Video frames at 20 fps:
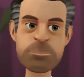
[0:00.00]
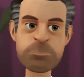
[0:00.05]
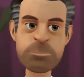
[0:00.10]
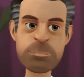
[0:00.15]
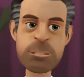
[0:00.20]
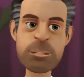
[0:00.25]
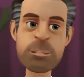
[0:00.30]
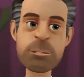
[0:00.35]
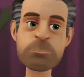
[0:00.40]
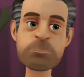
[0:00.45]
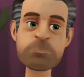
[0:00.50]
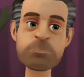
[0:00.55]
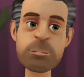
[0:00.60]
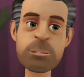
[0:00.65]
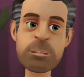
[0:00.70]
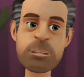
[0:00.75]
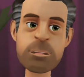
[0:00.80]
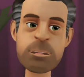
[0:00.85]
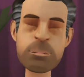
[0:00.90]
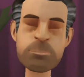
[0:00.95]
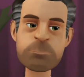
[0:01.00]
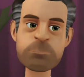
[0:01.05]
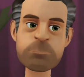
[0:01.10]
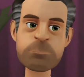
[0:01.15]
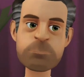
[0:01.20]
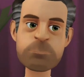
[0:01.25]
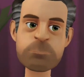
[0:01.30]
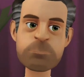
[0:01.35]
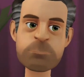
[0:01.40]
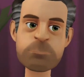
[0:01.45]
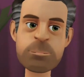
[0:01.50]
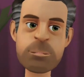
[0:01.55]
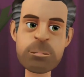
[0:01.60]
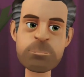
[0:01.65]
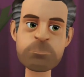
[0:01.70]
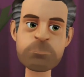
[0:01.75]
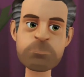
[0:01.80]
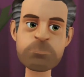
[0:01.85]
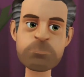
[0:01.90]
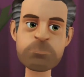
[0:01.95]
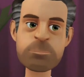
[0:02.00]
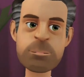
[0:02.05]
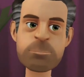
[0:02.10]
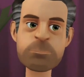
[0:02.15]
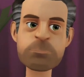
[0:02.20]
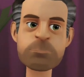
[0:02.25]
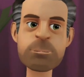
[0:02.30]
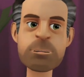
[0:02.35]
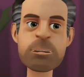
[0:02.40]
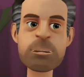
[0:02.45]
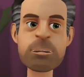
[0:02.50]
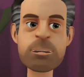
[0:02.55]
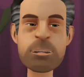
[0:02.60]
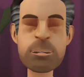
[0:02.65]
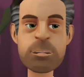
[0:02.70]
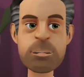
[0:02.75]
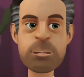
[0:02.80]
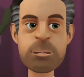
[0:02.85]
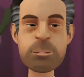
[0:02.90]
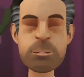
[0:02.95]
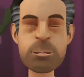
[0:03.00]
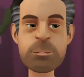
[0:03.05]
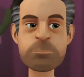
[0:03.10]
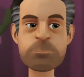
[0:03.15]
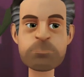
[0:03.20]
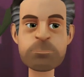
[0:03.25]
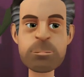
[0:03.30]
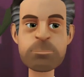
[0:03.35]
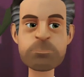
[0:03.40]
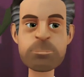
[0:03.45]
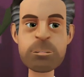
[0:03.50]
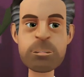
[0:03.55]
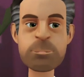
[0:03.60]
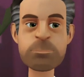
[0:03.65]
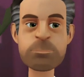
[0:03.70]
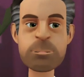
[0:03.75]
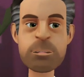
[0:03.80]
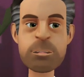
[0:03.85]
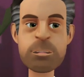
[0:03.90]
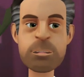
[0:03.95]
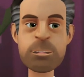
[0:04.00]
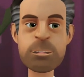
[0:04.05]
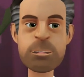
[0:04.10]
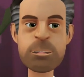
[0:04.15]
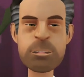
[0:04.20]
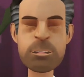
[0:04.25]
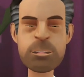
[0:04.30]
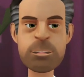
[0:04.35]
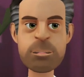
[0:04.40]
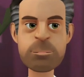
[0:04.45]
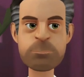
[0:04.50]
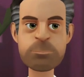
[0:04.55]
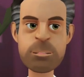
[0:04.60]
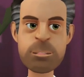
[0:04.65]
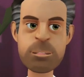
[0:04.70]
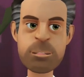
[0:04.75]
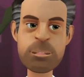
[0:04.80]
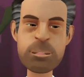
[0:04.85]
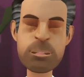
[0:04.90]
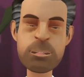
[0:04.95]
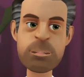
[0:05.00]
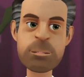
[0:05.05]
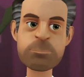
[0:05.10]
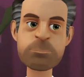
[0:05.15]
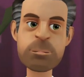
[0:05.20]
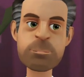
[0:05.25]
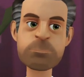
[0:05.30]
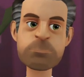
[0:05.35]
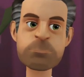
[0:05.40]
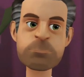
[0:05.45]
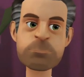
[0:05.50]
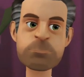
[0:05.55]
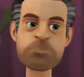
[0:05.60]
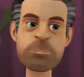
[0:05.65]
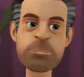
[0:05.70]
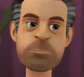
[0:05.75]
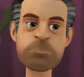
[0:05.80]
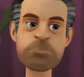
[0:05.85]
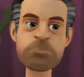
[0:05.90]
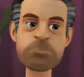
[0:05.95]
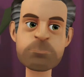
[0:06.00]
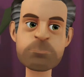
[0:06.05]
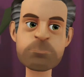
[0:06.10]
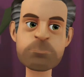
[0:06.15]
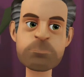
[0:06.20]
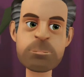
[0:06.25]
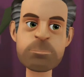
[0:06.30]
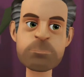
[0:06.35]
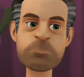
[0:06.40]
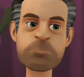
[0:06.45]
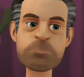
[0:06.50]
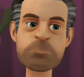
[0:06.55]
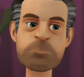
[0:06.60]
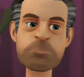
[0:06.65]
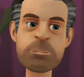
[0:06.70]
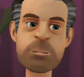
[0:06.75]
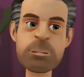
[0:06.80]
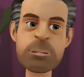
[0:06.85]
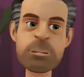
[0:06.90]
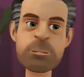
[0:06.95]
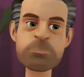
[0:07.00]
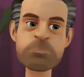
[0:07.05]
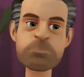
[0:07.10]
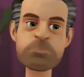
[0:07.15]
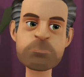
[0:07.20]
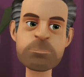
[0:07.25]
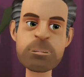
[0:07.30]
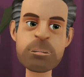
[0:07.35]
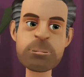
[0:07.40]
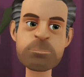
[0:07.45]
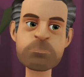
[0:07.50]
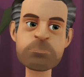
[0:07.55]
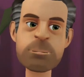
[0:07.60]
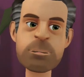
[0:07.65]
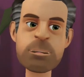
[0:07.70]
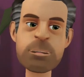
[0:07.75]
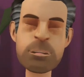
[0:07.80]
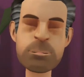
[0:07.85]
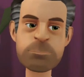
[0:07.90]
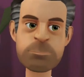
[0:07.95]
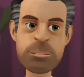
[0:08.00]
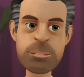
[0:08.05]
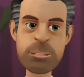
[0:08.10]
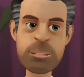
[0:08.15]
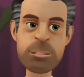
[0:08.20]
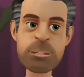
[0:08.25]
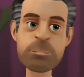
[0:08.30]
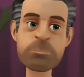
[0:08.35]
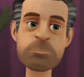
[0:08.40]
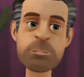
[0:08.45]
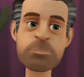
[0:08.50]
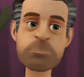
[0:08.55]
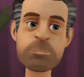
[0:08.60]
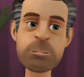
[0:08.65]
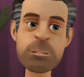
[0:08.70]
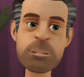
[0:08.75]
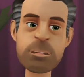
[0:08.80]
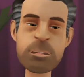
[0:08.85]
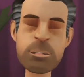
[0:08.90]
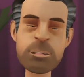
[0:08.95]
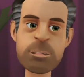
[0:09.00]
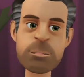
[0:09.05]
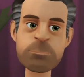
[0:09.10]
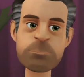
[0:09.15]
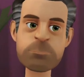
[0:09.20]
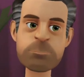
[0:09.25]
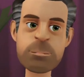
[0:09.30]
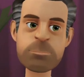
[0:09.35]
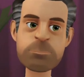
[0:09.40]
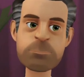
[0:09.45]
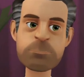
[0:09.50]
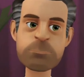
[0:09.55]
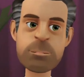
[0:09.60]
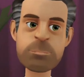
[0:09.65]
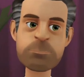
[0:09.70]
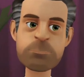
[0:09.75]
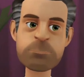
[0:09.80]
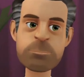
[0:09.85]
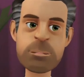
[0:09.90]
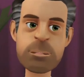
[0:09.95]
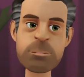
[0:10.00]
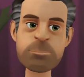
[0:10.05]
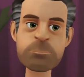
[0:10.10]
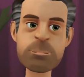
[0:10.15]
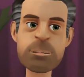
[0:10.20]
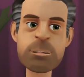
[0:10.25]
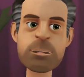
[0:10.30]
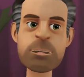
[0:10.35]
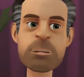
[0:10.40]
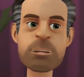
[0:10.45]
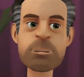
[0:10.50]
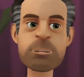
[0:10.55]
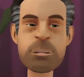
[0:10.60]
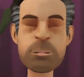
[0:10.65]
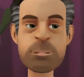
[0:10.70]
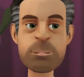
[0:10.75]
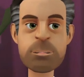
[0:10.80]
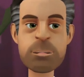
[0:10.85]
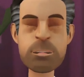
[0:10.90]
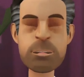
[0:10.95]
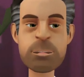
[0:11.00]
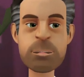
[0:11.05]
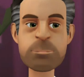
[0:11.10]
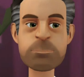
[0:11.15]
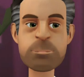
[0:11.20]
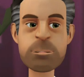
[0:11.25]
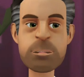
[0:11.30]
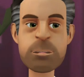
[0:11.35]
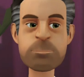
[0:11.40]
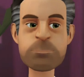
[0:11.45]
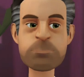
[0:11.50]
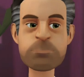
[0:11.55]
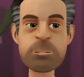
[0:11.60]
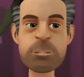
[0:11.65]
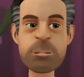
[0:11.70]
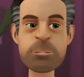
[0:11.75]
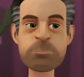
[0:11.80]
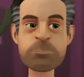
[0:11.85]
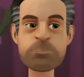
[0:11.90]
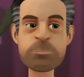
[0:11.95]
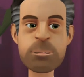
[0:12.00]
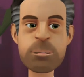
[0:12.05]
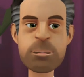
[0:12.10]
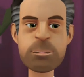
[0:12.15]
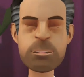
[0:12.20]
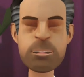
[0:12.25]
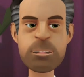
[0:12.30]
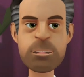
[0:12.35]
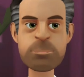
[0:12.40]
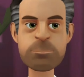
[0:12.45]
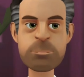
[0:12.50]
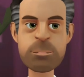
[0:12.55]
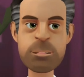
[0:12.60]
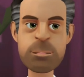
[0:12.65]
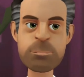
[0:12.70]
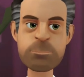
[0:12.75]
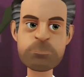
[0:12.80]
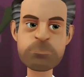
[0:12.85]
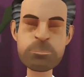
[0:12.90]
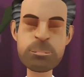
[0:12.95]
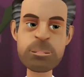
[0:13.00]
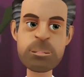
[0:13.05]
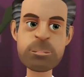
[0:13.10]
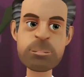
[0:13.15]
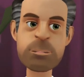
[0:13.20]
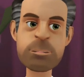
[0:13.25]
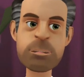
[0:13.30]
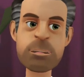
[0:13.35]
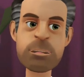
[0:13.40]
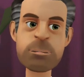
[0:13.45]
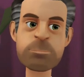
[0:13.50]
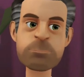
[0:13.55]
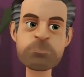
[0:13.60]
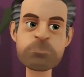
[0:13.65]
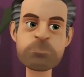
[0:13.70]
That's crazy. They're being lynched. If they're not being lynched by the police, they're being lynched by white, Trump-loving, Christian, white motherfuckers. And by the way, it's always been Christians, white Christians, that's behind this shit.